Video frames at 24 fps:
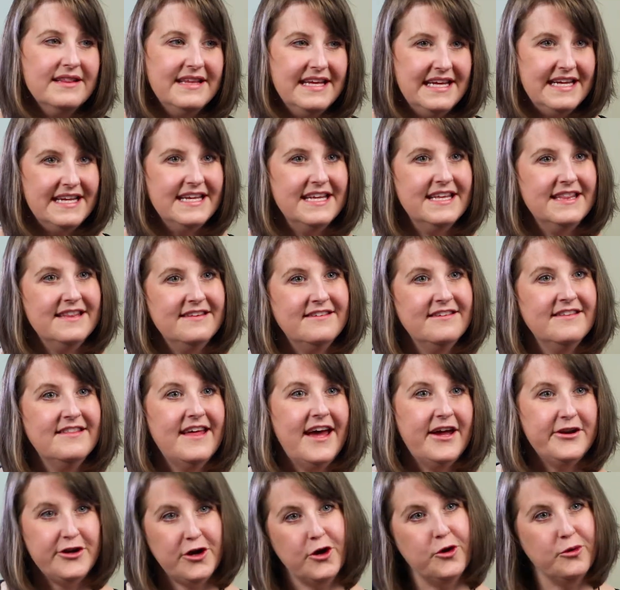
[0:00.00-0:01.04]
lean into
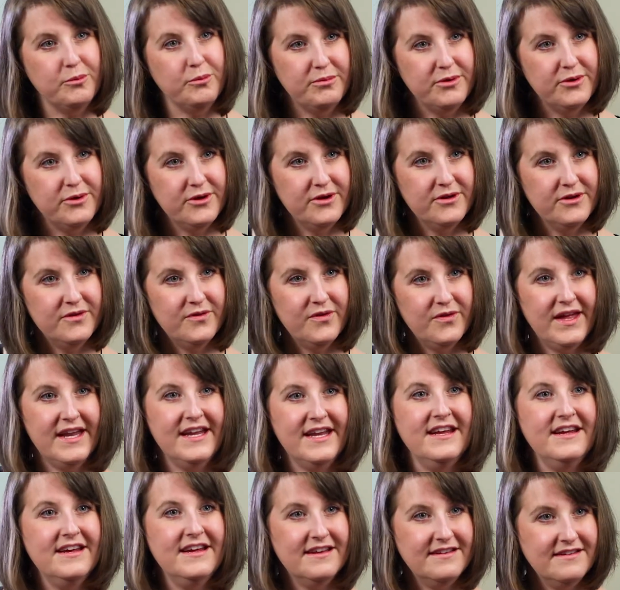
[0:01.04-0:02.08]
that hope that
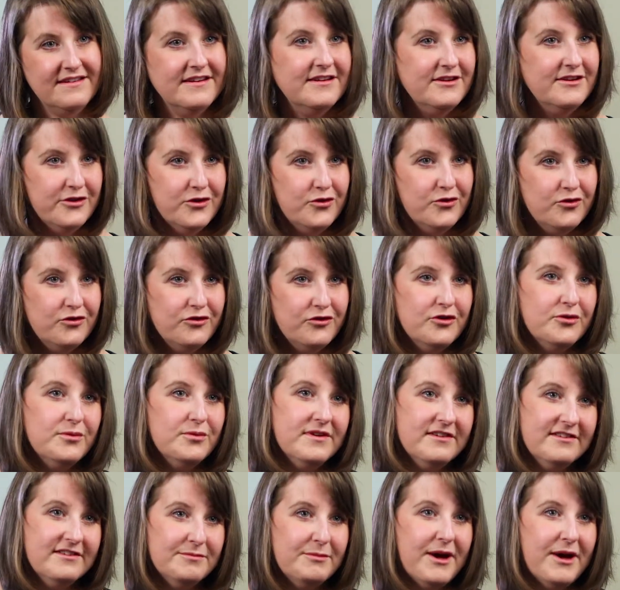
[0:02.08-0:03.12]
he continues to
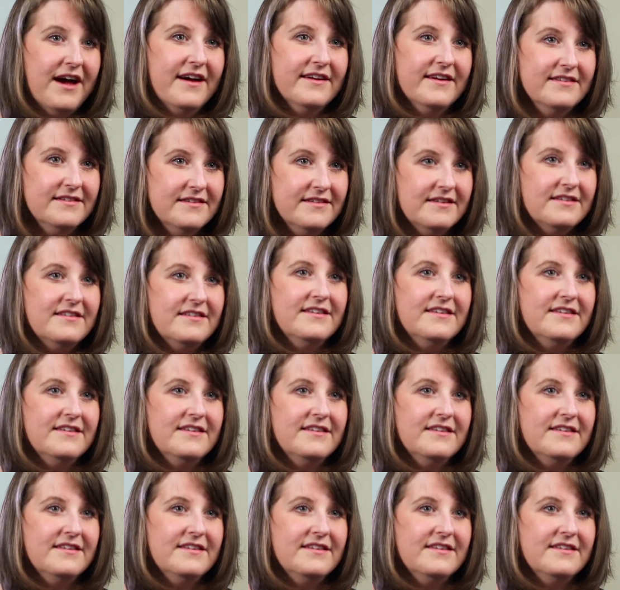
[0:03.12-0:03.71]
respond.